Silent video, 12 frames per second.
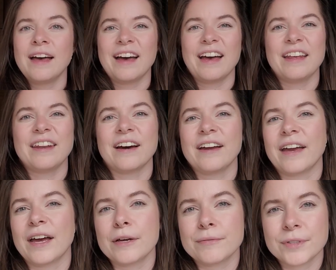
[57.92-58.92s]
and I
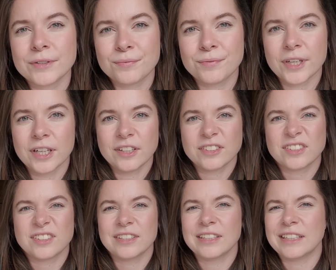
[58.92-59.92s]
haven't felt
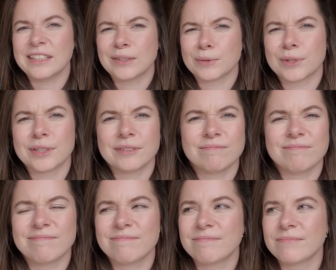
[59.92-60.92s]
the need or
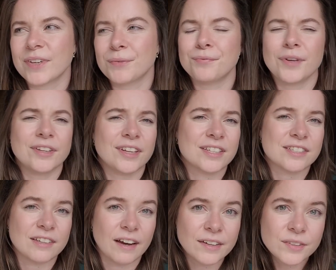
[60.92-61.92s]
felt
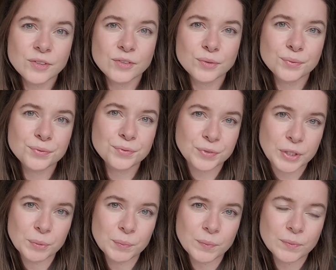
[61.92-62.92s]
excited to
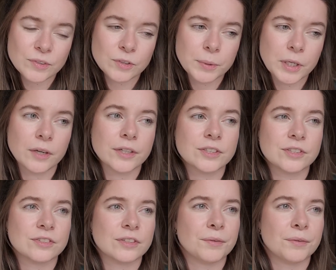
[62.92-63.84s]
film, to be honest. I